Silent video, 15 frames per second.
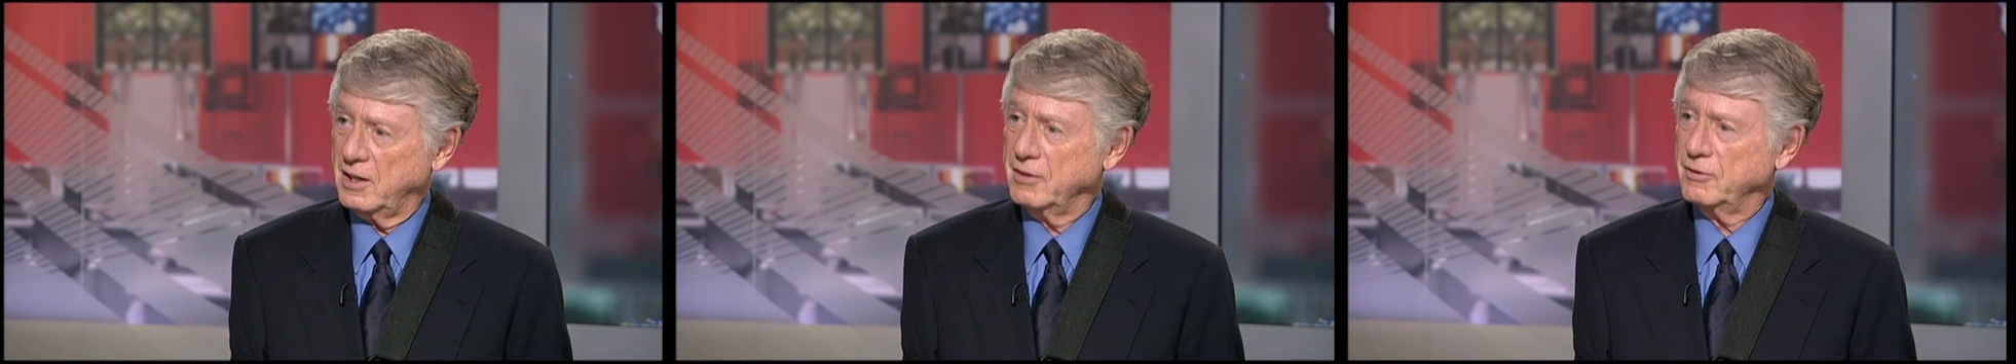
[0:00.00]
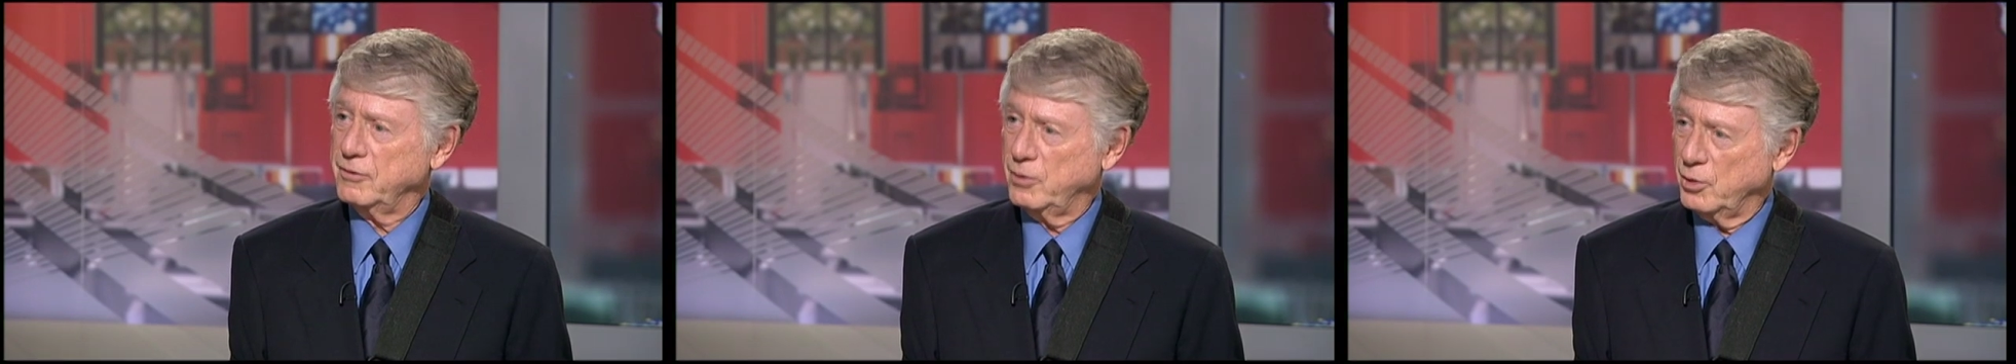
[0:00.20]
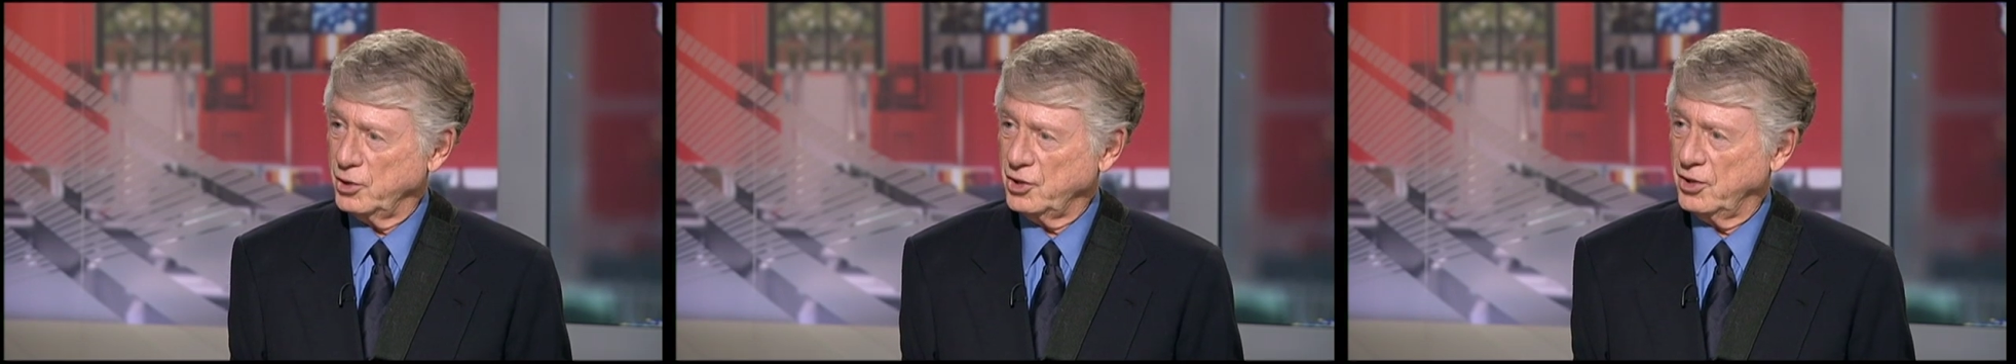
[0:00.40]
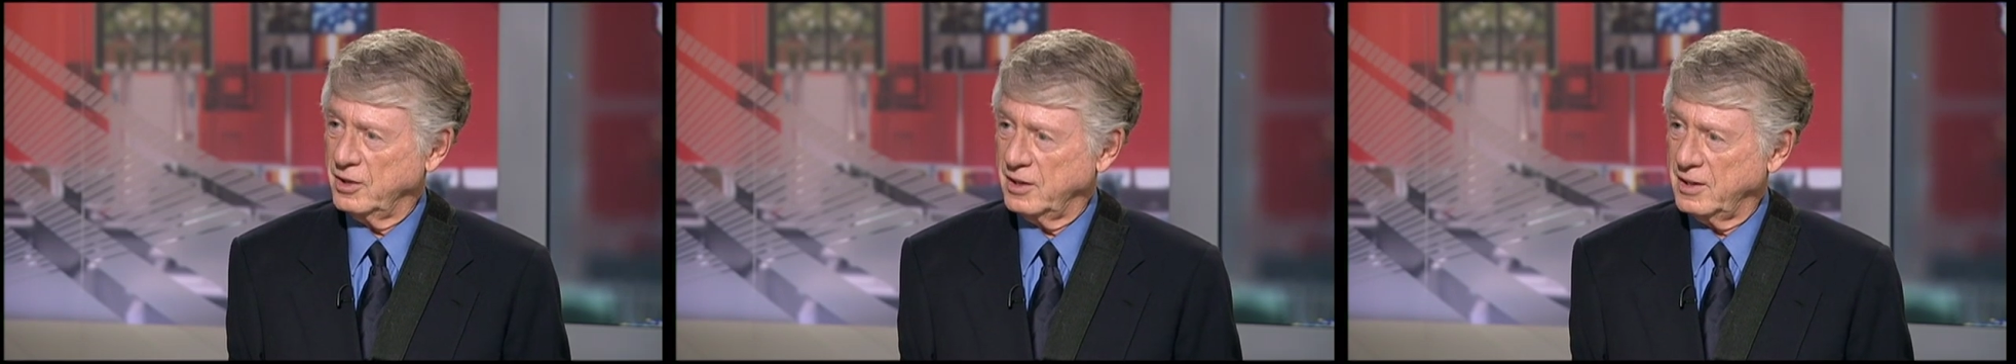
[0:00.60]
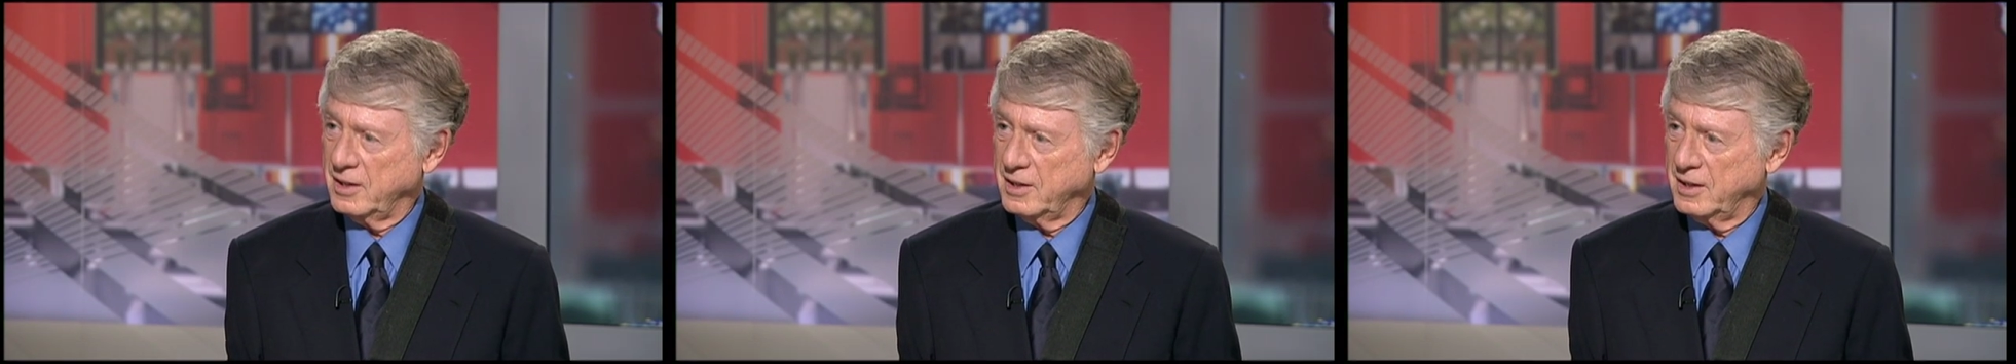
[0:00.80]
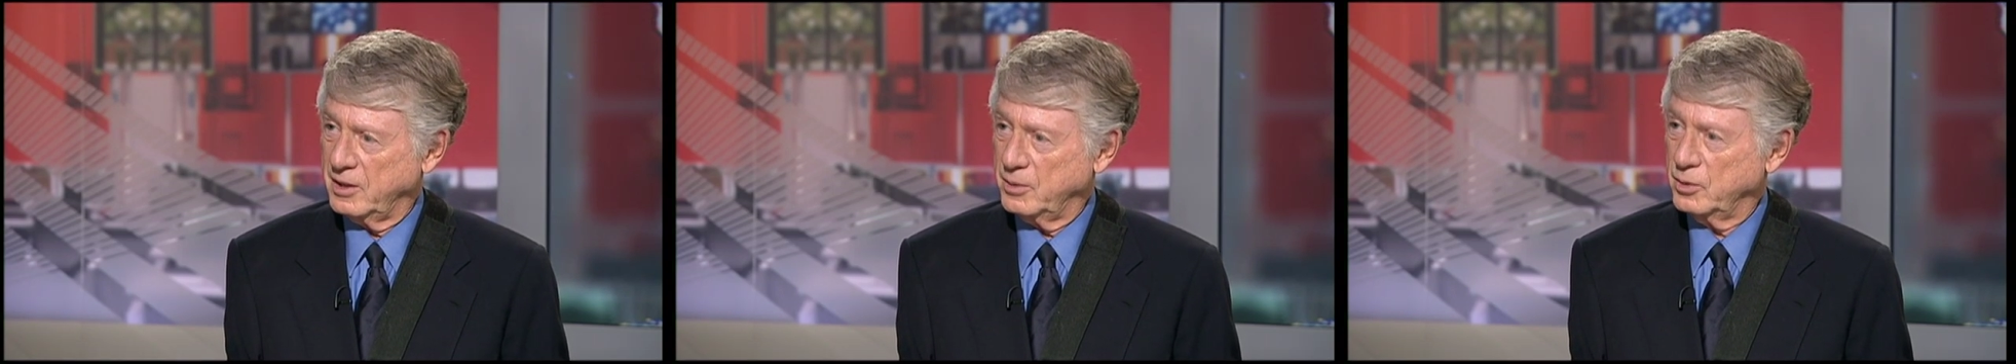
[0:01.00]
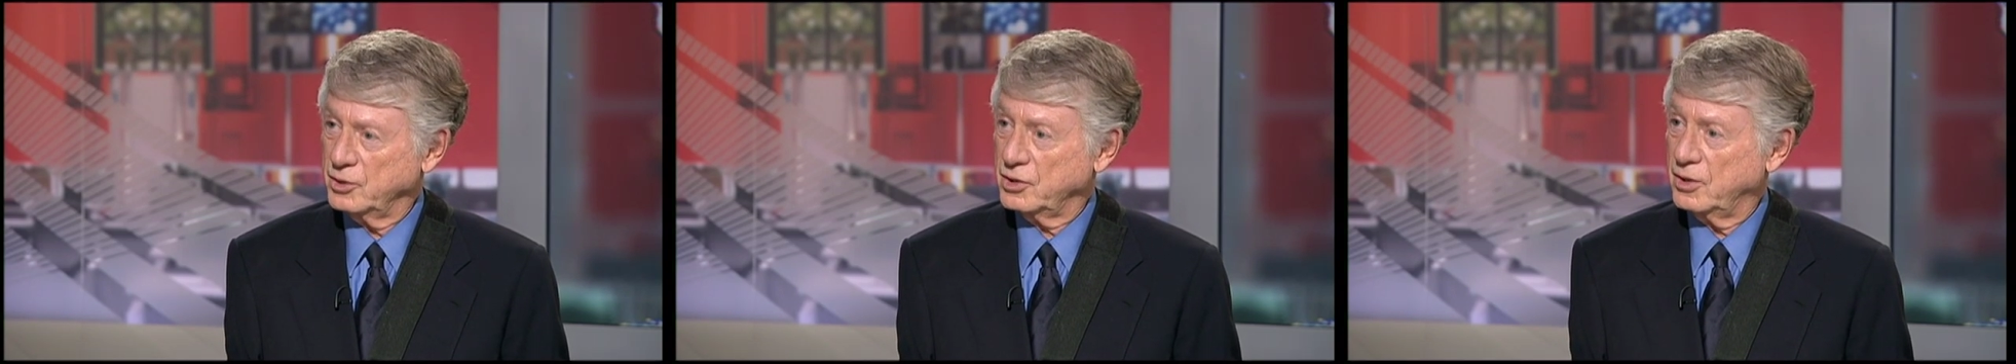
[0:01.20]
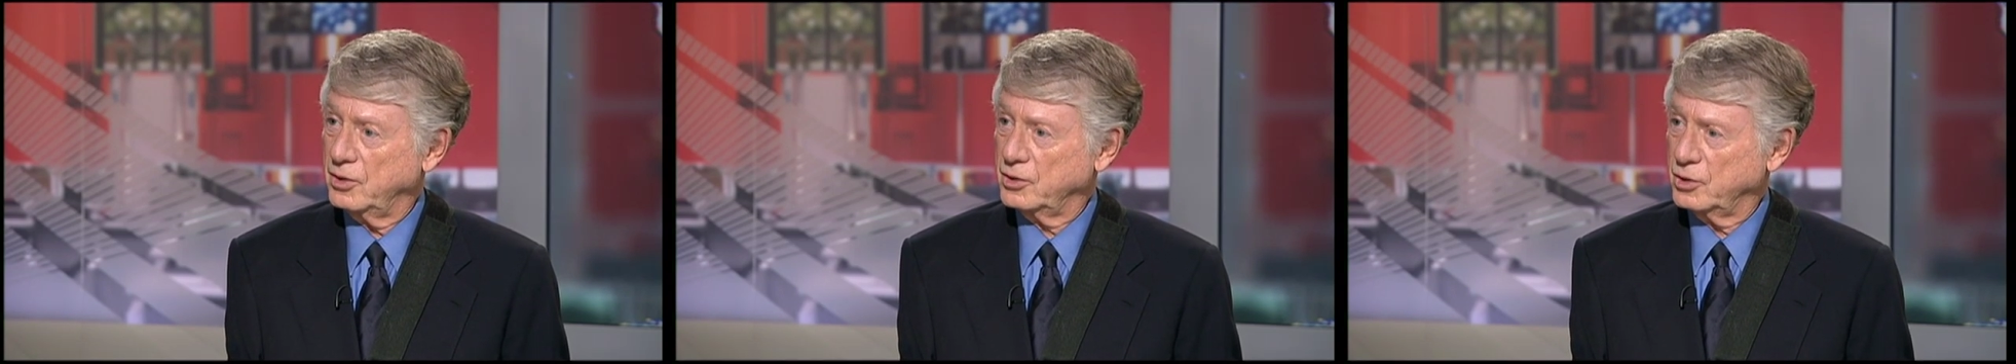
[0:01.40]
unfortunately, he
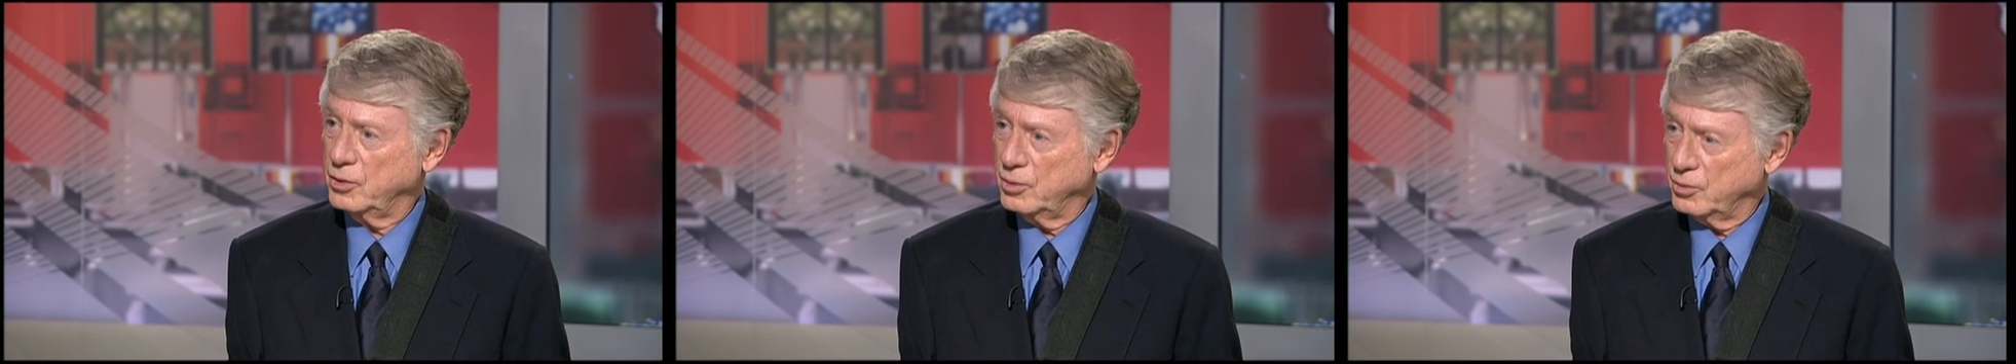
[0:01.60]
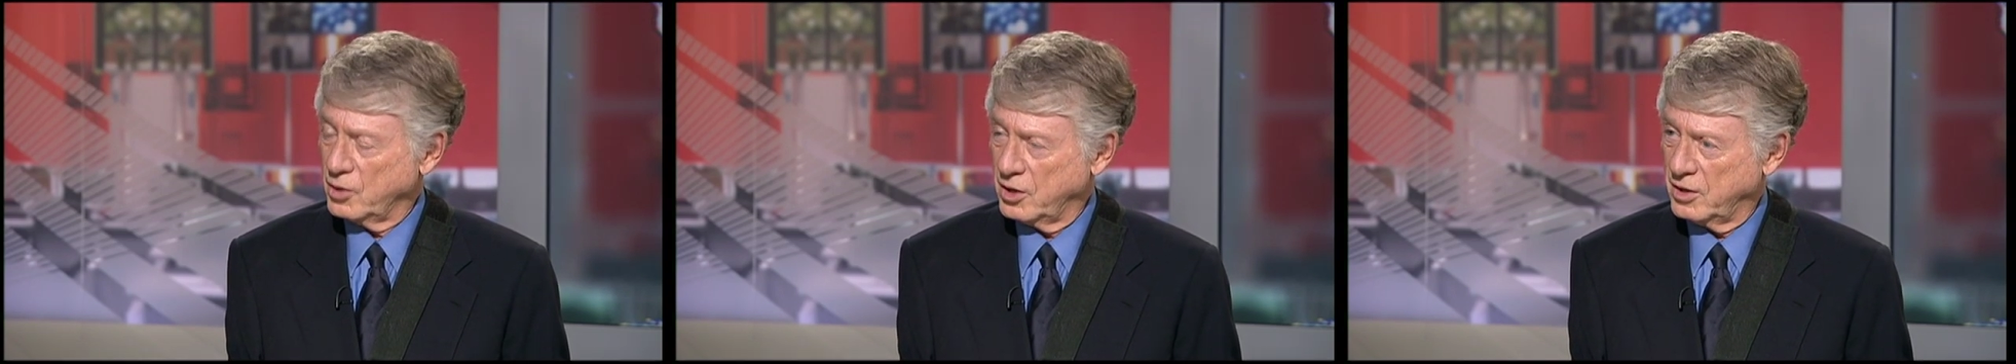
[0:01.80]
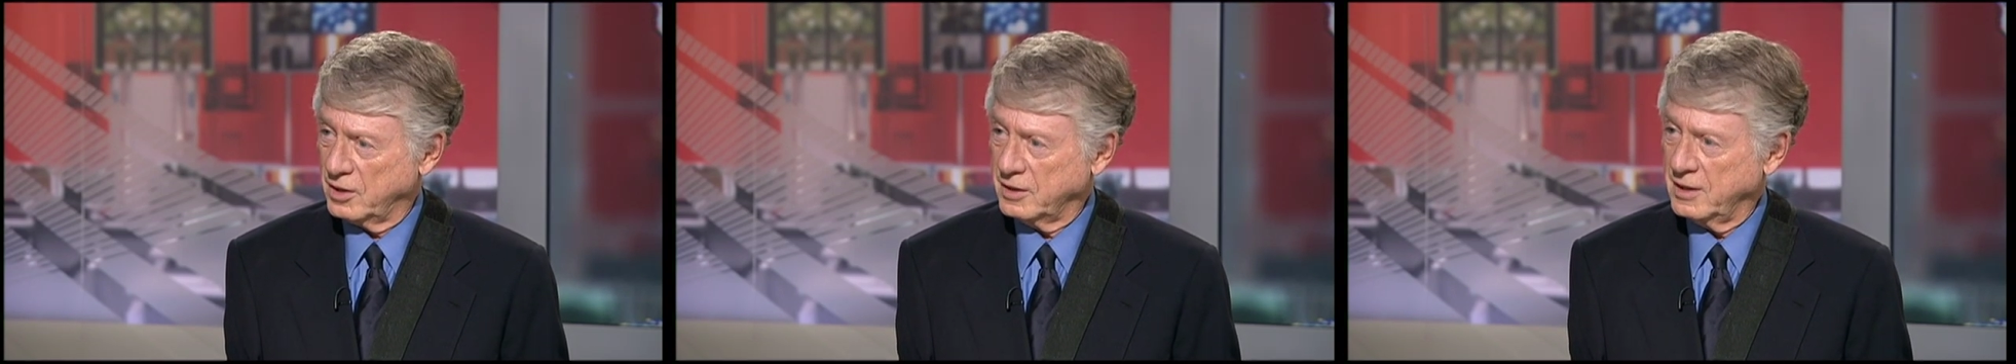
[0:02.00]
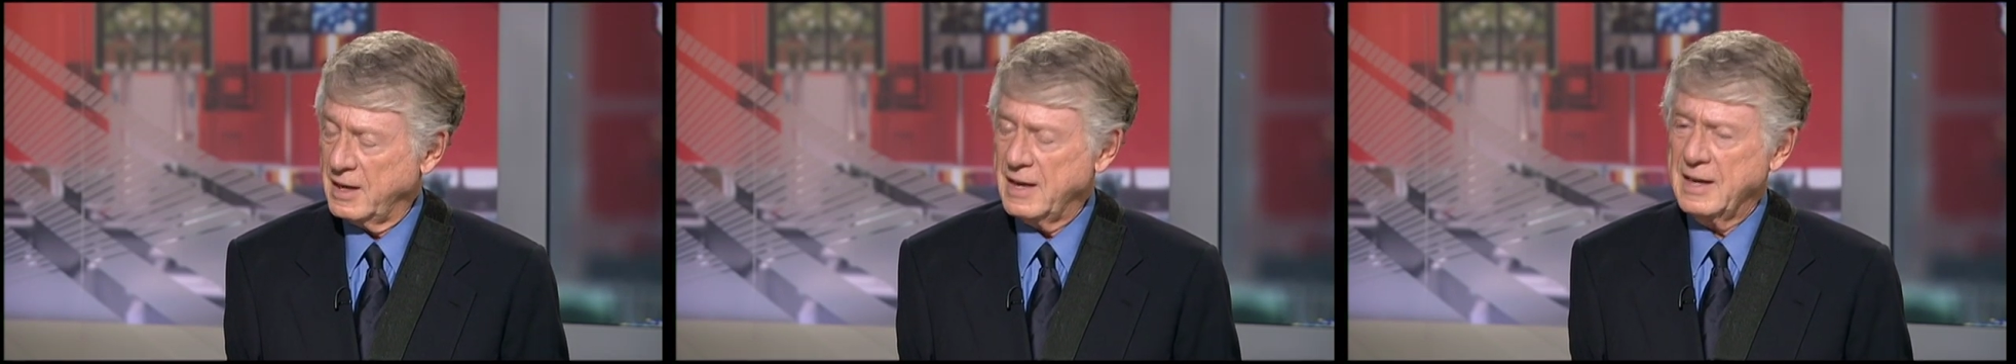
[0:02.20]
was all too wrong.